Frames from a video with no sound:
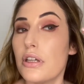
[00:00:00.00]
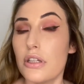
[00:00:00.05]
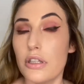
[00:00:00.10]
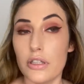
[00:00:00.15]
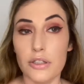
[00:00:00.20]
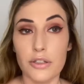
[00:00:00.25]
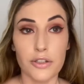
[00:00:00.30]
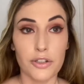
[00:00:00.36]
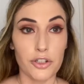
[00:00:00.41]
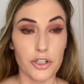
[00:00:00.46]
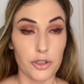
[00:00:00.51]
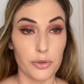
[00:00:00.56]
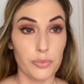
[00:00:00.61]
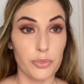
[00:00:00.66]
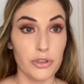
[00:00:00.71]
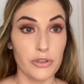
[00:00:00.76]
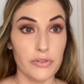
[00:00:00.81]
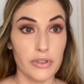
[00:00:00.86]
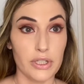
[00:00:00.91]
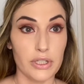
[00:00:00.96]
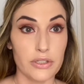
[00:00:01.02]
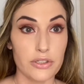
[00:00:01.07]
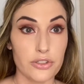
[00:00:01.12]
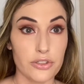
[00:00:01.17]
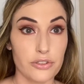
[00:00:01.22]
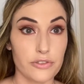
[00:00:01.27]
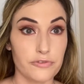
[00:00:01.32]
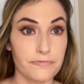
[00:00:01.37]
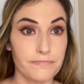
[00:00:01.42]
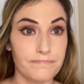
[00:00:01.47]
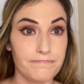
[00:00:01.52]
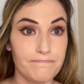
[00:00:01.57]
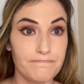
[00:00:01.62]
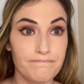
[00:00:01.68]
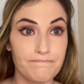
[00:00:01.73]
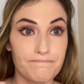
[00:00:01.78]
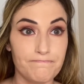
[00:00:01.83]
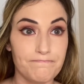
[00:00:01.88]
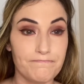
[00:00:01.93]
not perfection,
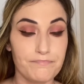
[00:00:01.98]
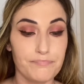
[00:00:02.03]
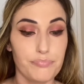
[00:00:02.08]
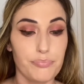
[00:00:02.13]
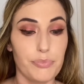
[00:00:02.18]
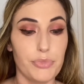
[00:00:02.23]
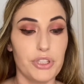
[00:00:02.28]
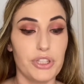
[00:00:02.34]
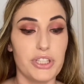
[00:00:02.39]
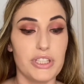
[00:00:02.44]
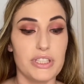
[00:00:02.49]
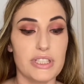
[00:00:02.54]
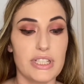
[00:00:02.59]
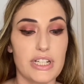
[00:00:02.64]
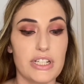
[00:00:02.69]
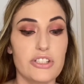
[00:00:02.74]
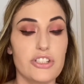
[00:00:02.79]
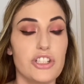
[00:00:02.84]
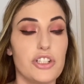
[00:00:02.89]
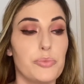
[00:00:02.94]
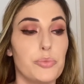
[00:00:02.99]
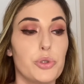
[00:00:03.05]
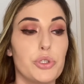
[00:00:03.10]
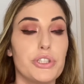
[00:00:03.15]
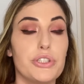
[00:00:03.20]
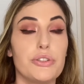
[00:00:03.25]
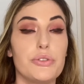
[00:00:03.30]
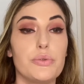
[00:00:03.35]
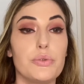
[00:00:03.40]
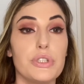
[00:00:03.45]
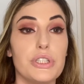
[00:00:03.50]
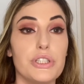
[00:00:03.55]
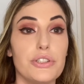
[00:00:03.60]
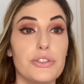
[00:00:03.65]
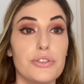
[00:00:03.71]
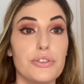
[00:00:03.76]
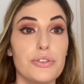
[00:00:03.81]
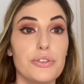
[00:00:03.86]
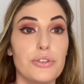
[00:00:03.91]
but there's actually a point where
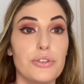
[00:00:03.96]
you